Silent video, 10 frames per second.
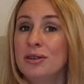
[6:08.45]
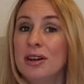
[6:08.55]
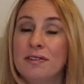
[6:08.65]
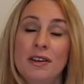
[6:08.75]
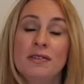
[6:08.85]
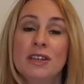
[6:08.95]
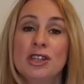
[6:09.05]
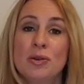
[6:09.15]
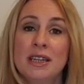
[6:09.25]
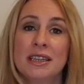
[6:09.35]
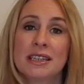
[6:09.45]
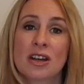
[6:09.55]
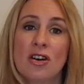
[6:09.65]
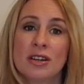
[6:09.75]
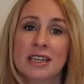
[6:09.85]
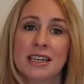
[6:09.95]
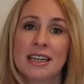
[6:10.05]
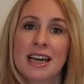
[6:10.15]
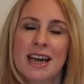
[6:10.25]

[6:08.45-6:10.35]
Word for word: If you've enjoyed this content,